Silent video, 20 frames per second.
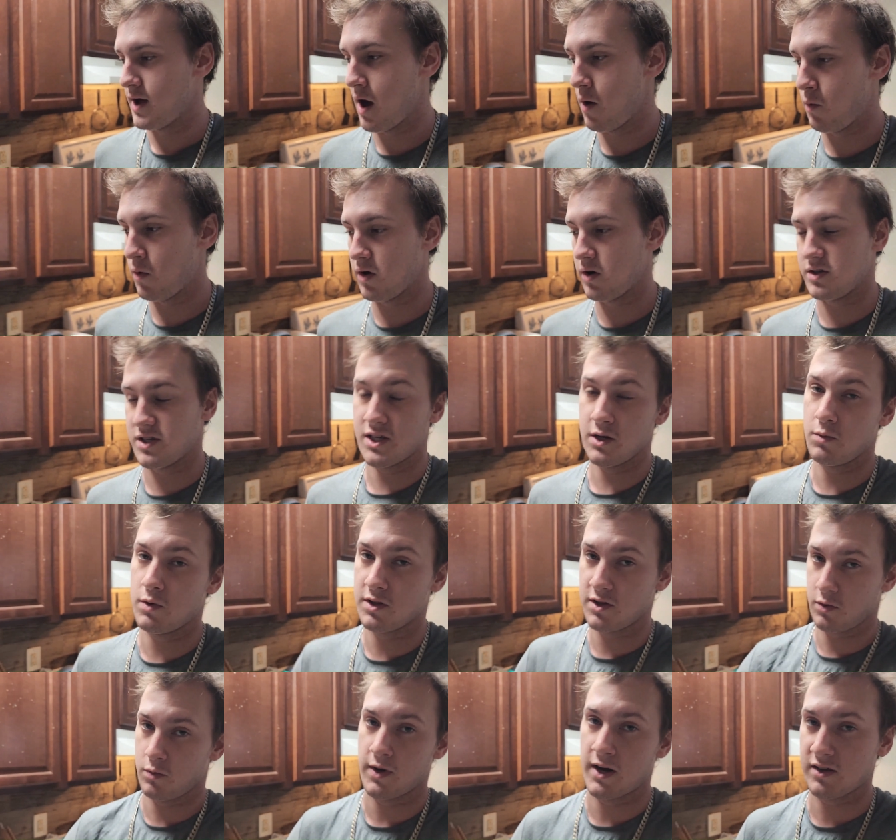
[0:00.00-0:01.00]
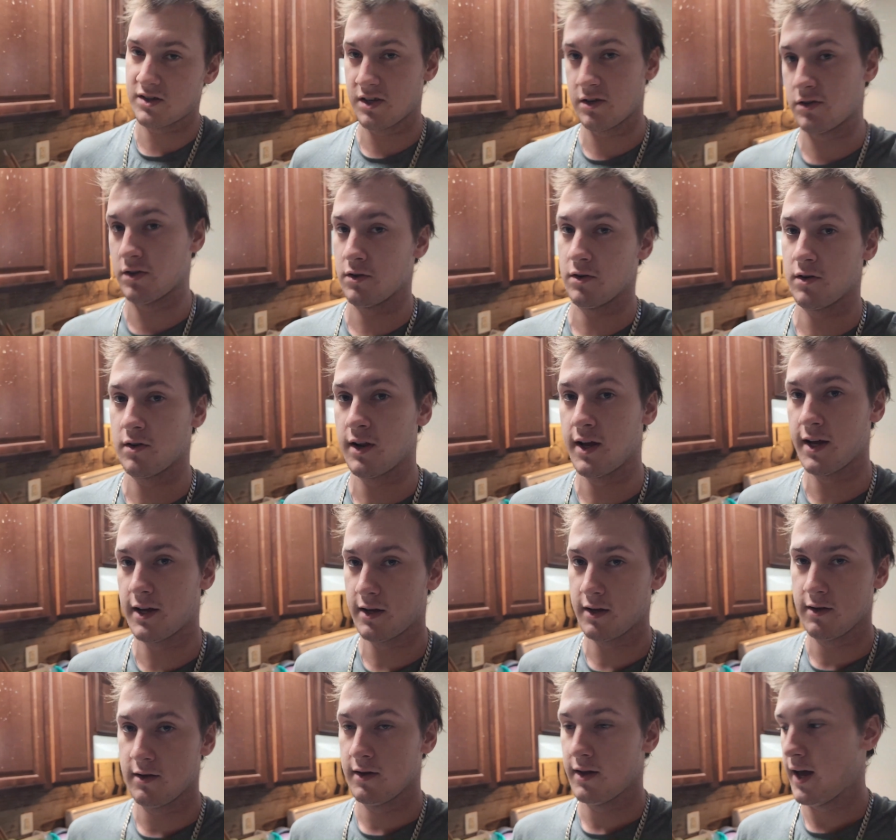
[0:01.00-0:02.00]
I want to see what the RAM system look like
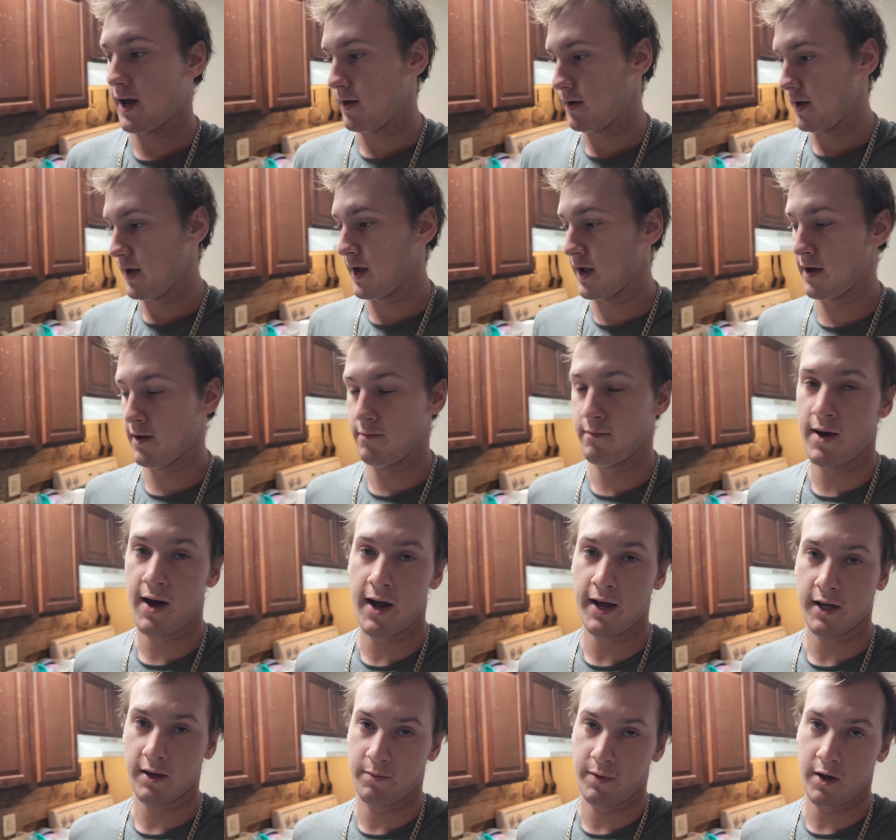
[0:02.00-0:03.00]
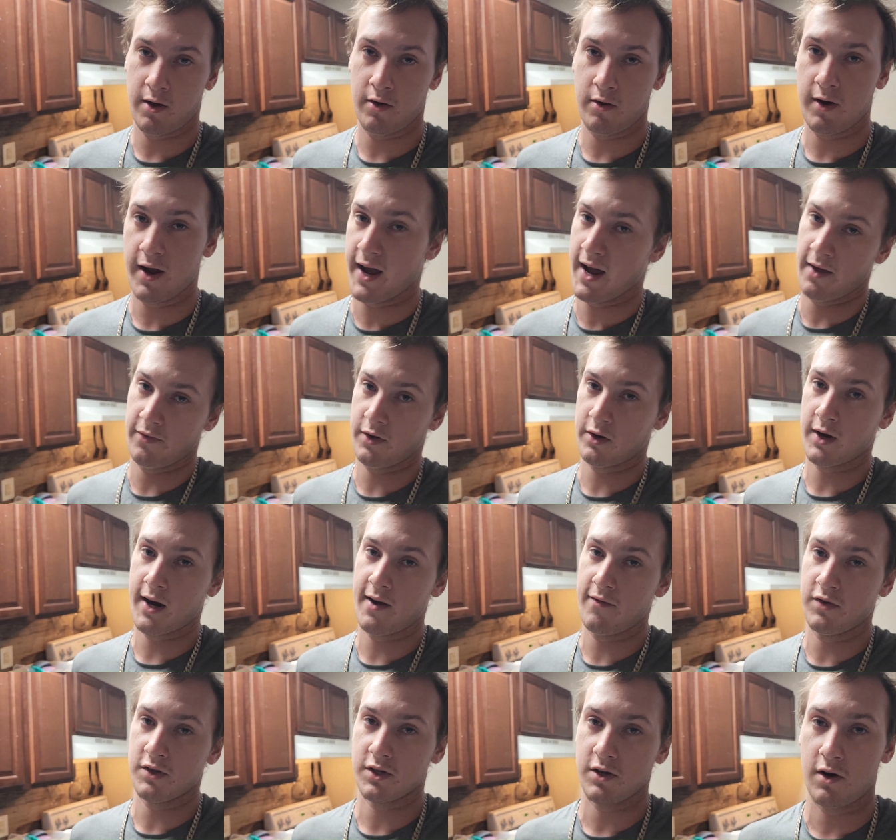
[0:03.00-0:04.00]
in my computer and the
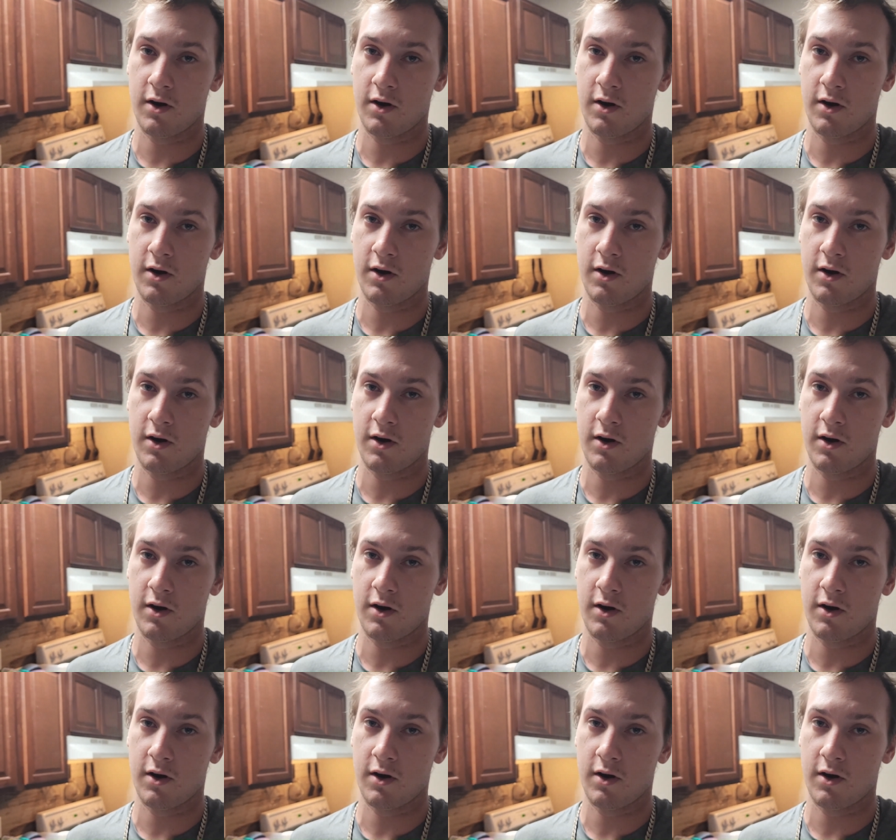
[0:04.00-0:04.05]
graphics